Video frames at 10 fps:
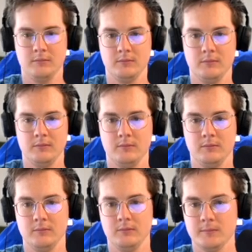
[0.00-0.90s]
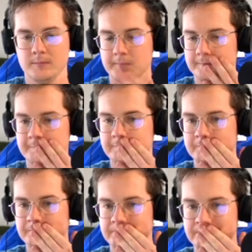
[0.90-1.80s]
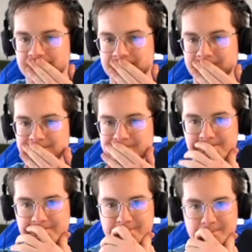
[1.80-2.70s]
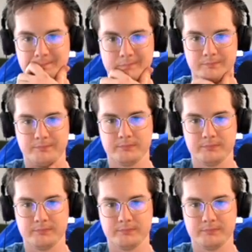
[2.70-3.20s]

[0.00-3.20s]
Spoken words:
[no speech]